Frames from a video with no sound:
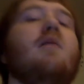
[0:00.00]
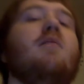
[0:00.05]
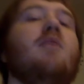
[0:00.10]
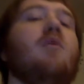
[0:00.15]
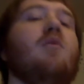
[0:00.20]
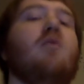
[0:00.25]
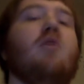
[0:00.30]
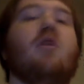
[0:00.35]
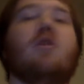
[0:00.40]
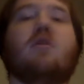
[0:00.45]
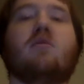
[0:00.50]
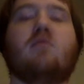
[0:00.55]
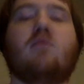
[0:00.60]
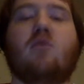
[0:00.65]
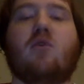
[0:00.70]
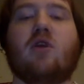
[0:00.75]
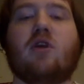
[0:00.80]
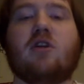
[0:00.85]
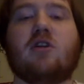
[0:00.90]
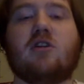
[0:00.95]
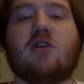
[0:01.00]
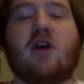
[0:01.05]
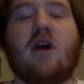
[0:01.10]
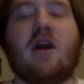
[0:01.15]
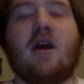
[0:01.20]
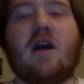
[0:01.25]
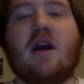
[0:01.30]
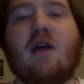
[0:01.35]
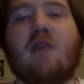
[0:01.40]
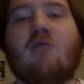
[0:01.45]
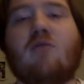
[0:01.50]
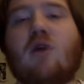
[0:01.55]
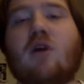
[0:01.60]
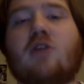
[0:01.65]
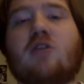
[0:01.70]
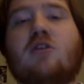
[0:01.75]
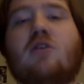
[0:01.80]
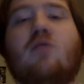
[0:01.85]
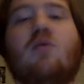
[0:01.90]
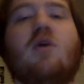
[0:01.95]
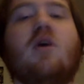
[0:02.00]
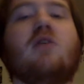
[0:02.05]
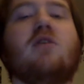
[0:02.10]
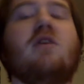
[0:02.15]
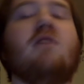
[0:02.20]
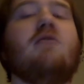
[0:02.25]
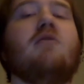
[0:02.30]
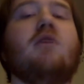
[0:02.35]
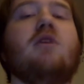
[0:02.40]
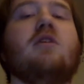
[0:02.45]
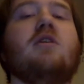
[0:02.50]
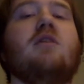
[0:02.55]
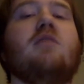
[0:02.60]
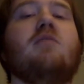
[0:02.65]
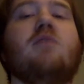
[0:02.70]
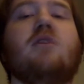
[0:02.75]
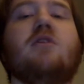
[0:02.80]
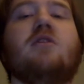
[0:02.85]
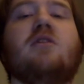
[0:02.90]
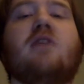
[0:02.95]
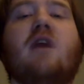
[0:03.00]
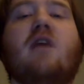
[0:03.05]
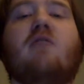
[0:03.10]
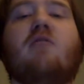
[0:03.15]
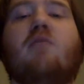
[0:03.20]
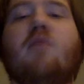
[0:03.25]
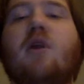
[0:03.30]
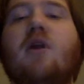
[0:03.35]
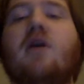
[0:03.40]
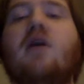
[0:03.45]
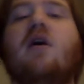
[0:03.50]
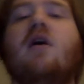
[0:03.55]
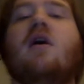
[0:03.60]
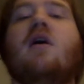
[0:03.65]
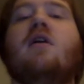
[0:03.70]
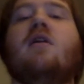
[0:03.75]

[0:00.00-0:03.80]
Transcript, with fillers: But one of the more exciting I've watched in a while. So have a great, safe, and pleasant day, everybody.